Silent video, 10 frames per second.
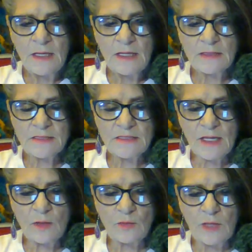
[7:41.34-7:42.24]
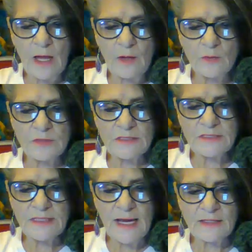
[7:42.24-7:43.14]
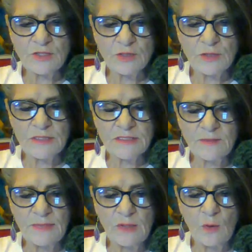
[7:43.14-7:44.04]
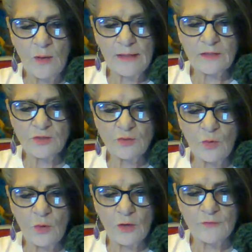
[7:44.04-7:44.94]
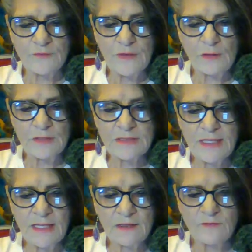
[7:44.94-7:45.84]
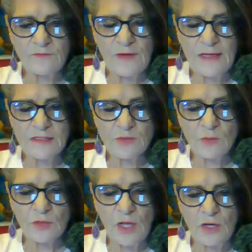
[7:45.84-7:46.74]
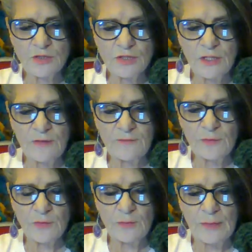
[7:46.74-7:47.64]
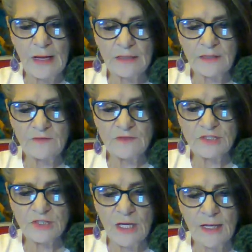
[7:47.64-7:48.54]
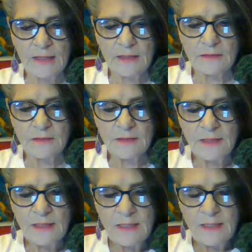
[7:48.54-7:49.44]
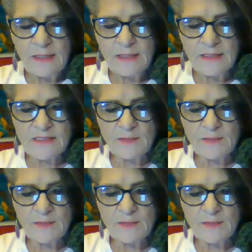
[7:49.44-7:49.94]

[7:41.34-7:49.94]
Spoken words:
and so low in stature as to be quite a dwarf, though his head and face were large enough for the body of a giant. His